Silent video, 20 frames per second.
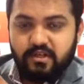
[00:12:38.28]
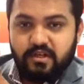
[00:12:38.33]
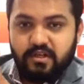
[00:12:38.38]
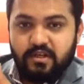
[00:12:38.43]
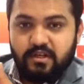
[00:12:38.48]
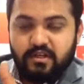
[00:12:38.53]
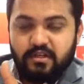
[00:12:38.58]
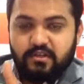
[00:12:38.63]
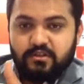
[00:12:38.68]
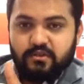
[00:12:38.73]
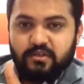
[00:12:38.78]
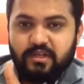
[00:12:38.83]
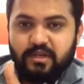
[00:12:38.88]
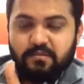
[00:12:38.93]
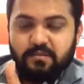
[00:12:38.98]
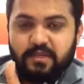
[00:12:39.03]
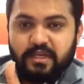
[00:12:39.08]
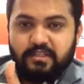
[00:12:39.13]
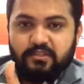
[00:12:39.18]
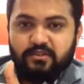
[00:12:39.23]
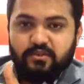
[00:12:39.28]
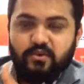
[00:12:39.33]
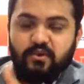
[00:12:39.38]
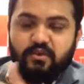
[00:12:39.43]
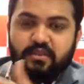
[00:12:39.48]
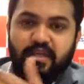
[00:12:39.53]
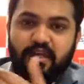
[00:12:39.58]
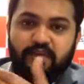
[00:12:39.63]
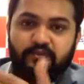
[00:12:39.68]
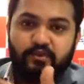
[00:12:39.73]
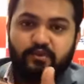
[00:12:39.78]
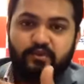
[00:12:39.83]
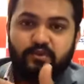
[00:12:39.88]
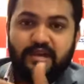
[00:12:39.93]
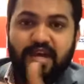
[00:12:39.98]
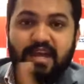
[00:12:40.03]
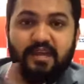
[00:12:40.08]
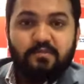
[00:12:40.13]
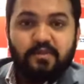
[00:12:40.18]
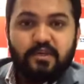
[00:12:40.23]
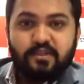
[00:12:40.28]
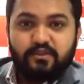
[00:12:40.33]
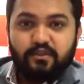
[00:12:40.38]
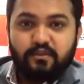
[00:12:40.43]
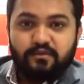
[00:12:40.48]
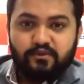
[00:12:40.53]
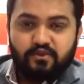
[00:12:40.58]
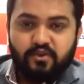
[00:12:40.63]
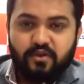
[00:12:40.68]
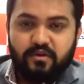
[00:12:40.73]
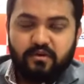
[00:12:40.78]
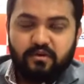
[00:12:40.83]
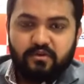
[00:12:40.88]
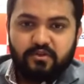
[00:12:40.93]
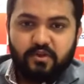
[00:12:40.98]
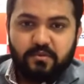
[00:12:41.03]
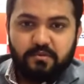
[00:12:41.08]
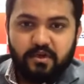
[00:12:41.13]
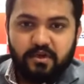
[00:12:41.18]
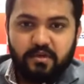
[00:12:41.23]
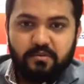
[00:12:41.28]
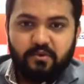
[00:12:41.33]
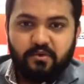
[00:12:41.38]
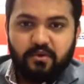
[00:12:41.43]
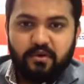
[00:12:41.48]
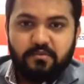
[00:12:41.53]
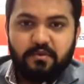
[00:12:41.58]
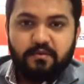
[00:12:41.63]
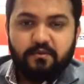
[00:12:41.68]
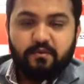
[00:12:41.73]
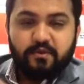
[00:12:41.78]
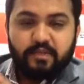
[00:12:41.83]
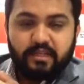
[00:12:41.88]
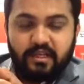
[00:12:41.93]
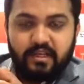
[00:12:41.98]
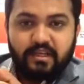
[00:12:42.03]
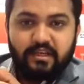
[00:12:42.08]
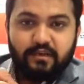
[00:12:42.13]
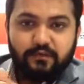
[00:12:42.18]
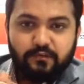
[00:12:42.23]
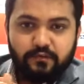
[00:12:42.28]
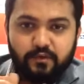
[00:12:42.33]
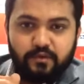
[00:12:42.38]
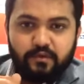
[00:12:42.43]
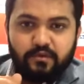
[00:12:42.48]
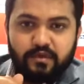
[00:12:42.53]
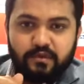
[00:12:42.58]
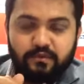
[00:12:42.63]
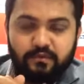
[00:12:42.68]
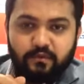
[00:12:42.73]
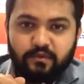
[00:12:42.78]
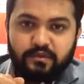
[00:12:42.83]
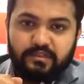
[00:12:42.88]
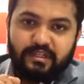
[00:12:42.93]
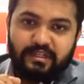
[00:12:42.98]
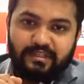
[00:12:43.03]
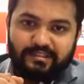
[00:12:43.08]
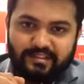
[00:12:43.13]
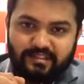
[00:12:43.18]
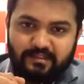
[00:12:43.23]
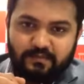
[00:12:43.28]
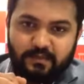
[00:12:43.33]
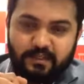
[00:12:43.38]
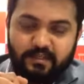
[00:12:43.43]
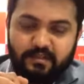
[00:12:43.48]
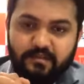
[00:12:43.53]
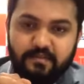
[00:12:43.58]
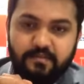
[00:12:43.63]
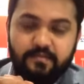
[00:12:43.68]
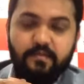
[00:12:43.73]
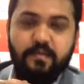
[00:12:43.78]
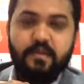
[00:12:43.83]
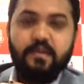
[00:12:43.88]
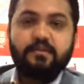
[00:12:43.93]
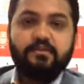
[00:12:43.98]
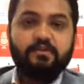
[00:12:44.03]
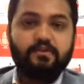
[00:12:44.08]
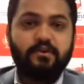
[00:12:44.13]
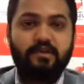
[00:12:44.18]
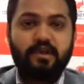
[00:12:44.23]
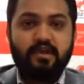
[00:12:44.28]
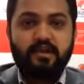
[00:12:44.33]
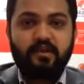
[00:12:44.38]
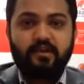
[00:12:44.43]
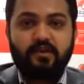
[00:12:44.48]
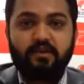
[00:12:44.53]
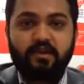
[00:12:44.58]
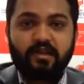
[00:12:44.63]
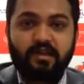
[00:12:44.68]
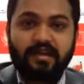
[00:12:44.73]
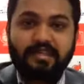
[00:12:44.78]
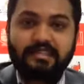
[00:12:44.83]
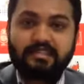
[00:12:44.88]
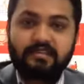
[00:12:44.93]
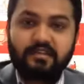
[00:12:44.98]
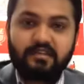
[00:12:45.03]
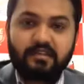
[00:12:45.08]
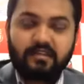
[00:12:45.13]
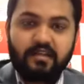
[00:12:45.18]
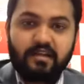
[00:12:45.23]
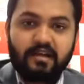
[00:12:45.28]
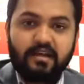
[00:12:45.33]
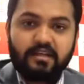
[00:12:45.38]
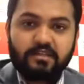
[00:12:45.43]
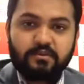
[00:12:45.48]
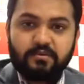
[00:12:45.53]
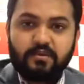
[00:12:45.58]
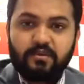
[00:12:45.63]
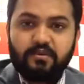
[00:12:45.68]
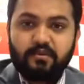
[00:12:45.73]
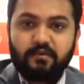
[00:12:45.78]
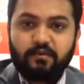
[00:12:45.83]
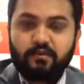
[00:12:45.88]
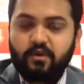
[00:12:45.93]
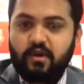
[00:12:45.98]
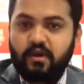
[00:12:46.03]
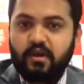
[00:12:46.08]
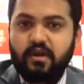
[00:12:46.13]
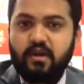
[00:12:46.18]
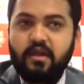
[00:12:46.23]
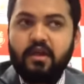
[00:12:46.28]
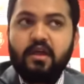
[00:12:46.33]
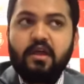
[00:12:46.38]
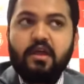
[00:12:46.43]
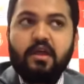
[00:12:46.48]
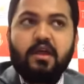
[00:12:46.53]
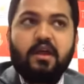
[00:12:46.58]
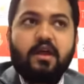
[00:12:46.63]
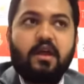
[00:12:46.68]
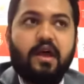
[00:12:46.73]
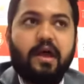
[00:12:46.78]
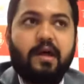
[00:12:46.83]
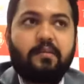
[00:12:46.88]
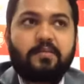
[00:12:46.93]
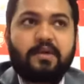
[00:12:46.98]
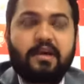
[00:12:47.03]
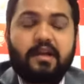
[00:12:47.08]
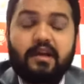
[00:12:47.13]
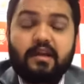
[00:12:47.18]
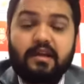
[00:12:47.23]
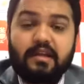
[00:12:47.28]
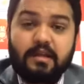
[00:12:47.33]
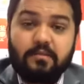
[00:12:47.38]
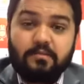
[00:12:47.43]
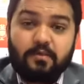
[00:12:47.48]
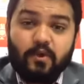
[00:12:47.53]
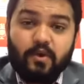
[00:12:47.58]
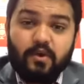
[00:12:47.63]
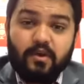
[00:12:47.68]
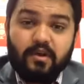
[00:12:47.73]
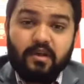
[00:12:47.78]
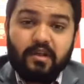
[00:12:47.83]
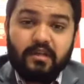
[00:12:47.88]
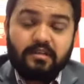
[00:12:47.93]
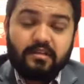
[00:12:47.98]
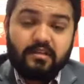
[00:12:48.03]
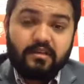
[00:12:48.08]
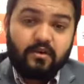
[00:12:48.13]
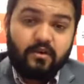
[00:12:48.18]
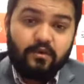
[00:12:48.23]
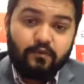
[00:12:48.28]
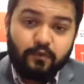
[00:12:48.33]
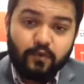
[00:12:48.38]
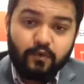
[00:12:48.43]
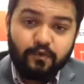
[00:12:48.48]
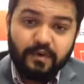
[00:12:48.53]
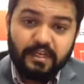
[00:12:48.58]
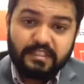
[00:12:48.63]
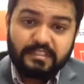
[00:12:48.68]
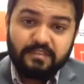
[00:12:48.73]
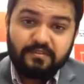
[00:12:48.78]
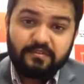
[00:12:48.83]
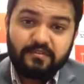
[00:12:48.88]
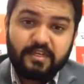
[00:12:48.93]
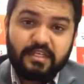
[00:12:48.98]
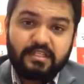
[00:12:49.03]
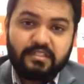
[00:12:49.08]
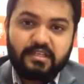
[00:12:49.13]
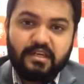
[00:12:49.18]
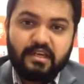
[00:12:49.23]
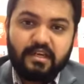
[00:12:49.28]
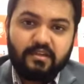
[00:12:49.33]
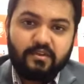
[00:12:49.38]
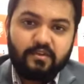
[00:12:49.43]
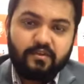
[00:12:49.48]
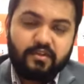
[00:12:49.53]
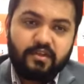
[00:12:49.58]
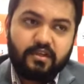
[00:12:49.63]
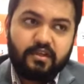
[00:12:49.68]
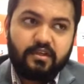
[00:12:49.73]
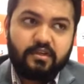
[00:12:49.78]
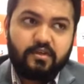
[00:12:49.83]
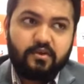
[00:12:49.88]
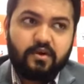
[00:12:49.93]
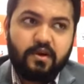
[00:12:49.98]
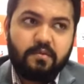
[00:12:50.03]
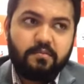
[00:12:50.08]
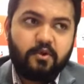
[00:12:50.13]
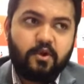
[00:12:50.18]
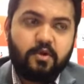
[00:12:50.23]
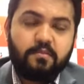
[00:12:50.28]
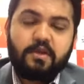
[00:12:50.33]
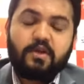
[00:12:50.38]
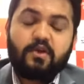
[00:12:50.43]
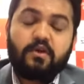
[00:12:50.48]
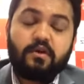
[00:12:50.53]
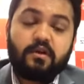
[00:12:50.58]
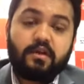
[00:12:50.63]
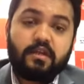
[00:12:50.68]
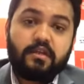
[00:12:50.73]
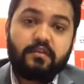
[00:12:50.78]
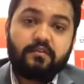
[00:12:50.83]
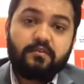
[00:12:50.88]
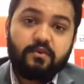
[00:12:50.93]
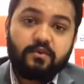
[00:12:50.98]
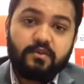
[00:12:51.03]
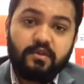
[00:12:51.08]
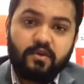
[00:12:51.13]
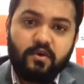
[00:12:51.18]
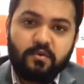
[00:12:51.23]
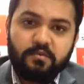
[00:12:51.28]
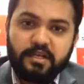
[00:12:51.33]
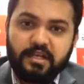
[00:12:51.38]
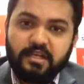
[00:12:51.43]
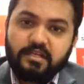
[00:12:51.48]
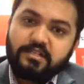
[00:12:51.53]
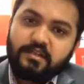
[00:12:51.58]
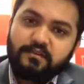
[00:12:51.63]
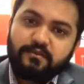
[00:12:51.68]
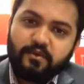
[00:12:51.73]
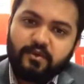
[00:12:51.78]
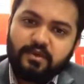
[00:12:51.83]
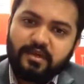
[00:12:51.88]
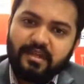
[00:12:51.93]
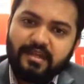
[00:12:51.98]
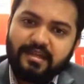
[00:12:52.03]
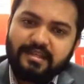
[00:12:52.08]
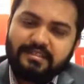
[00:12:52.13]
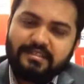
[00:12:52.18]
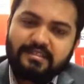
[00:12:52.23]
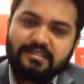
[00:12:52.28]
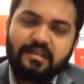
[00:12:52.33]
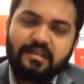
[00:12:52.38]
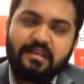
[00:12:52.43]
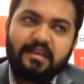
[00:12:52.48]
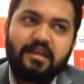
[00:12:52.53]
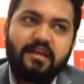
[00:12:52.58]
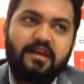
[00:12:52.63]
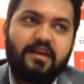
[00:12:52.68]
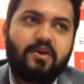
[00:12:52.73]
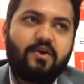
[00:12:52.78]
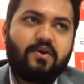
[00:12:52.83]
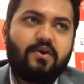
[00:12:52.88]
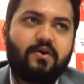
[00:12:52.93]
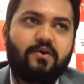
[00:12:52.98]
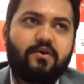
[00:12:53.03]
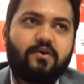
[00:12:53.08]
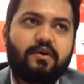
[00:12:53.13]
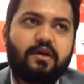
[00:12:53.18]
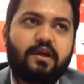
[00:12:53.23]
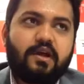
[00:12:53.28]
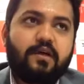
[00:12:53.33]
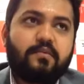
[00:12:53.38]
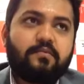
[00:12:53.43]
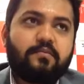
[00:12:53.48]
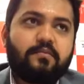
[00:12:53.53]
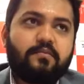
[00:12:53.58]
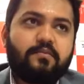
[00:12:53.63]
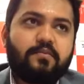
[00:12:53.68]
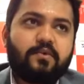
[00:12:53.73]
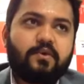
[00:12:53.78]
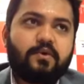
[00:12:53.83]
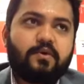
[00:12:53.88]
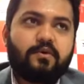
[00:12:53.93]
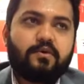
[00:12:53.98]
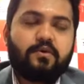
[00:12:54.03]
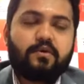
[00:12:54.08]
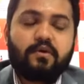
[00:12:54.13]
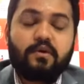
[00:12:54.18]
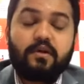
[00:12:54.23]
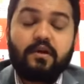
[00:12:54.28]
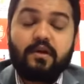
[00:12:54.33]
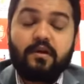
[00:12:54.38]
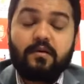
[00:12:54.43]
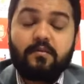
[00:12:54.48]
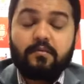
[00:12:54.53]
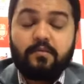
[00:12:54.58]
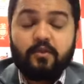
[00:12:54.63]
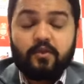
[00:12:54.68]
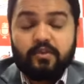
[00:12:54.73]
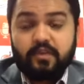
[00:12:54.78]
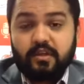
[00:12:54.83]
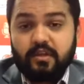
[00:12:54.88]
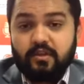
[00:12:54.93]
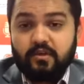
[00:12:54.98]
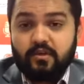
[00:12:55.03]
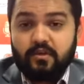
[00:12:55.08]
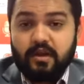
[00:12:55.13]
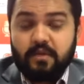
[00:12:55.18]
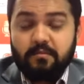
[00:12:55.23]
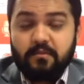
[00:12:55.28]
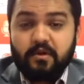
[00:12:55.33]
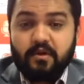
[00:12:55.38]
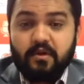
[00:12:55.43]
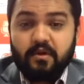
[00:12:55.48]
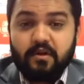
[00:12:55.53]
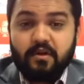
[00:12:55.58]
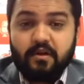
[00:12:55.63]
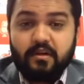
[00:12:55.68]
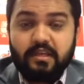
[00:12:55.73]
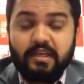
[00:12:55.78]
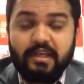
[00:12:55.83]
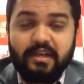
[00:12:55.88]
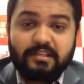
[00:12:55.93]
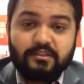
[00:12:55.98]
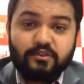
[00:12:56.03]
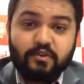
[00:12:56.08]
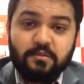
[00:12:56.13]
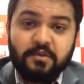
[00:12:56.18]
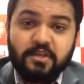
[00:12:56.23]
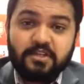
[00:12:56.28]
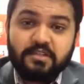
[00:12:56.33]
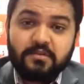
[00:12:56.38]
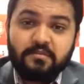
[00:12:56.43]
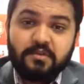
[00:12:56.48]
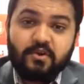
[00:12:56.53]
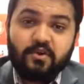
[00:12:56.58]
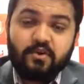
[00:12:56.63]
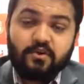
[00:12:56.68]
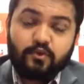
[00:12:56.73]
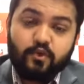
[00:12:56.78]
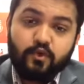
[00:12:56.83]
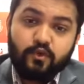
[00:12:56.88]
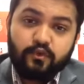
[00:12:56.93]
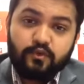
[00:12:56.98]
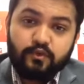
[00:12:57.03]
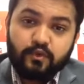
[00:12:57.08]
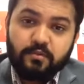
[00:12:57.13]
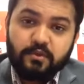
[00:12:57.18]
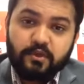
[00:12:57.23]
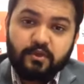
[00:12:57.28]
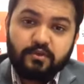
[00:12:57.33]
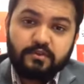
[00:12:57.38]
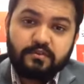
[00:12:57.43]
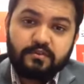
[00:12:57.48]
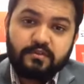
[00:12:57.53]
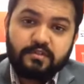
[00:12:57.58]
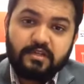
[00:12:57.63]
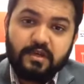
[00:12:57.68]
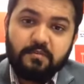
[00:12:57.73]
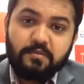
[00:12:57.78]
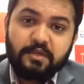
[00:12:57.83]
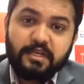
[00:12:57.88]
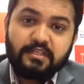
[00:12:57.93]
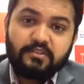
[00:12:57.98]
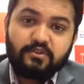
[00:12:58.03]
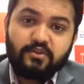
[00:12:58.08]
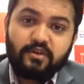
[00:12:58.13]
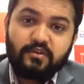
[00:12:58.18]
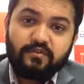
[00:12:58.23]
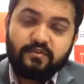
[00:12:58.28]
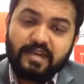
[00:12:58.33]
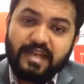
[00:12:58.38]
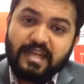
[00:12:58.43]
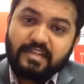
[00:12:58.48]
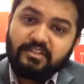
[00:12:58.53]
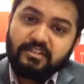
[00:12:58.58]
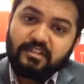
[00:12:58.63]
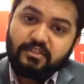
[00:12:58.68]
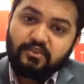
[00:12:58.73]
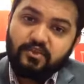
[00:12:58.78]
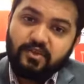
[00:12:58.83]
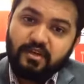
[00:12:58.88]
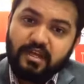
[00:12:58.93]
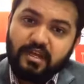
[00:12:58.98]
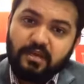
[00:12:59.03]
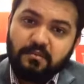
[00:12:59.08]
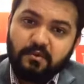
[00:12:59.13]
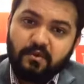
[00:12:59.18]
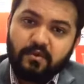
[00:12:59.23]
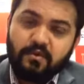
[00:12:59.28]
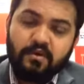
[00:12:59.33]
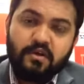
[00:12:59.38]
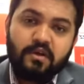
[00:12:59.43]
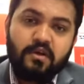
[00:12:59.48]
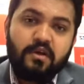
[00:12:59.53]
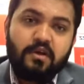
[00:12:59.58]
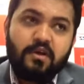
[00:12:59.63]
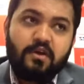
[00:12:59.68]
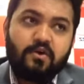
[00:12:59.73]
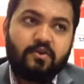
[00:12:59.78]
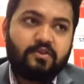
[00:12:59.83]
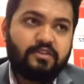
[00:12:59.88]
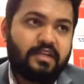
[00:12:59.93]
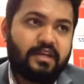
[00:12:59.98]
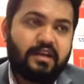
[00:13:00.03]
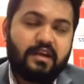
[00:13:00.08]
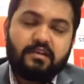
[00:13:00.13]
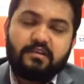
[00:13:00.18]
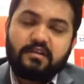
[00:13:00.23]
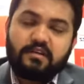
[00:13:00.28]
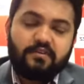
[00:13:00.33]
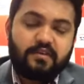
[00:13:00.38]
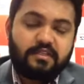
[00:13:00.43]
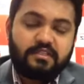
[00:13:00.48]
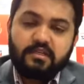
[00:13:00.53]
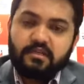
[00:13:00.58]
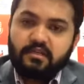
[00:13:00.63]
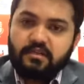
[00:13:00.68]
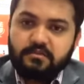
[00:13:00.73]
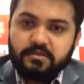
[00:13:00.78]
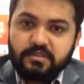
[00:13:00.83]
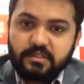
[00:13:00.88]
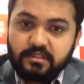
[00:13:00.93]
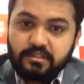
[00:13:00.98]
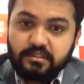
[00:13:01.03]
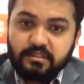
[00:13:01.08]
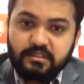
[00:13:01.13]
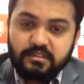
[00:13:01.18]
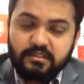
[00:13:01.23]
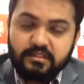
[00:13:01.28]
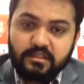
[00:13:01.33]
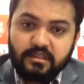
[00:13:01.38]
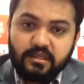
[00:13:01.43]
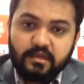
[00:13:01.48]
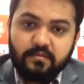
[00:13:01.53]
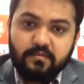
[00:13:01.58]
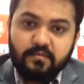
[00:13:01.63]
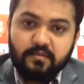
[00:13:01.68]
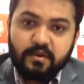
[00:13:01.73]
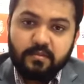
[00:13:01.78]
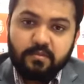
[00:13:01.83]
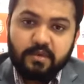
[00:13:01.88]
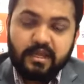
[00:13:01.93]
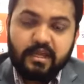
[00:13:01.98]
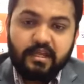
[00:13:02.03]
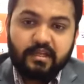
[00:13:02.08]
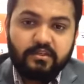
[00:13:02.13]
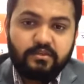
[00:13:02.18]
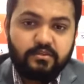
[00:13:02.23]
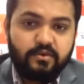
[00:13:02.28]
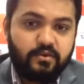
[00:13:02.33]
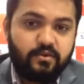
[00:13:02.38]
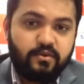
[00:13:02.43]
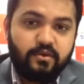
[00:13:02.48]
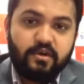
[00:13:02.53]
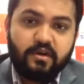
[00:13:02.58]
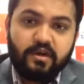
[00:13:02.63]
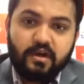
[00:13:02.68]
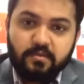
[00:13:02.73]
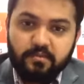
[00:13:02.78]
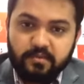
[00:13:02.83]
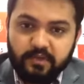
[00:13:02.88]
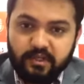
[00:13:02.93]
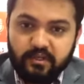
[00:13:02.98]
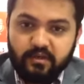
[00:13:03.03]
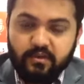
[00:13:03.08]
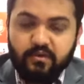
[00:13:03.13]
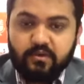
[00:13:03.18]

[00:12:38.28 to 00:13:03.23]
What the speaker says: So that means you only have to do 9 months of job ready program before they can give you the full skill assessment. So you can consider that as well if you are currently employed on 457 visa and you think your employer may not give you the nomination for ENS, or you think your ENS nomination may not go through because company is not financially strong anymore, or there are different circumstances applying to your company or